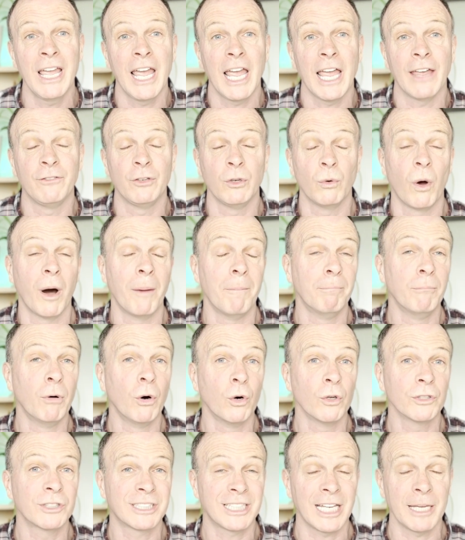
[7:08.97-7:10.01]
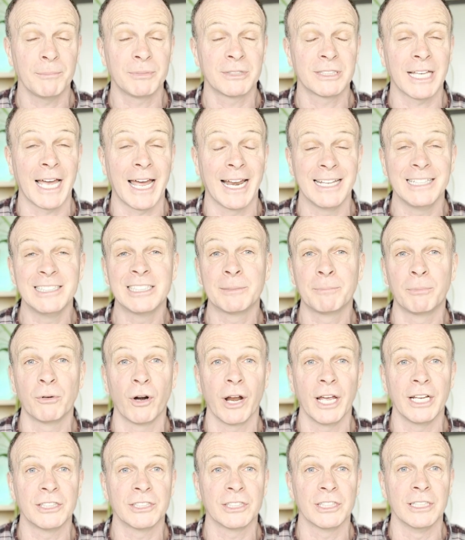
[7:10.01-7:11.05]
if you want more tips and
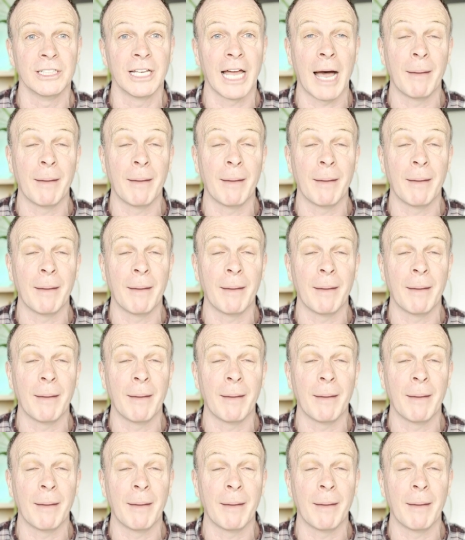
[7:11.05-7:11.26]
inspiration